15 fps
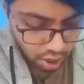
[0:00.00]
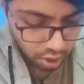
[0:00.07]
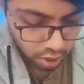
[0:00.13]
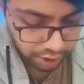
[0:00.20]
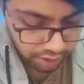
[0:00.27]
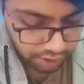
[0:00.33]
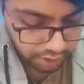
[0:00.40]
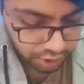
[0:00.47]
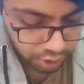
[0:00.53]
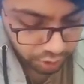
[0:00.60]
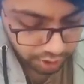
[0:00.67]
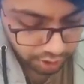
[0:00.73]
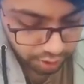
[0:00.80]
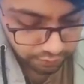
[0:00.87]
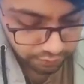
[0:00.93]
or it's a
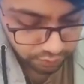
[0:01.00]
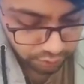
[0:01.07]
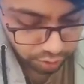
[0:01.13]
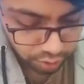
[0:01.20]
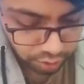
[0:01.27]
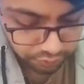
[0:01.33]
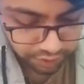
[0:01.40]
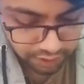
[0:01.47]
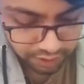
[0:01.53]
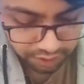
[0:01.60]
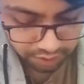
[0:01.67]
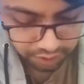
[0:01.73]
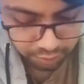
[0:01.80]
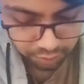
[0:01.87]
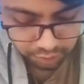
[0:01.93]
geographical
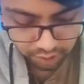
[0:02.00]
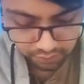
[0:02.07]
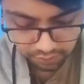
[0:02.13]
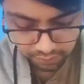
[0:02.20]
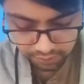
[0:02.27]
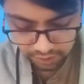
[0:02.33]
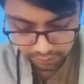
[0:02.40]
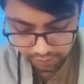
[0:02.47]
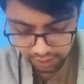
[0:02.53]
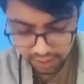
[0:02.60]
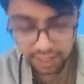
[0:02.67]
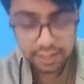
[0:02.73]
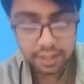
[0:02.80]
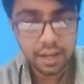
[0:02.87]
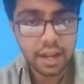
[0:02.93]
distribution of epidemic,
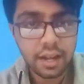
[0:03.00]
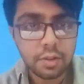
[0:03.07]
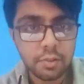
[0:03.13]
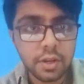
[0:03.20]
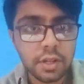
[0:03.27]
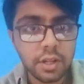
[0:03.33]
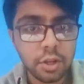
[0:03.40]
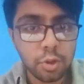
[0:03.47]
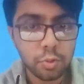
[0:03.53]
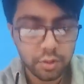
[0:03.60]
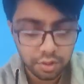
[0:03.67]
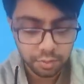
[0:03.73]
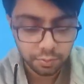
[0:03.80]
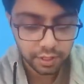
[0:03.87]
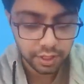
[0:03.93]
and the last one is
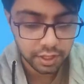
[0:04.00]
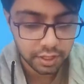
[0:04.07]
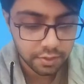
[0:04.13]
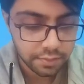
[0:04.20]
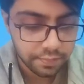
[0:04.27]
incubation period.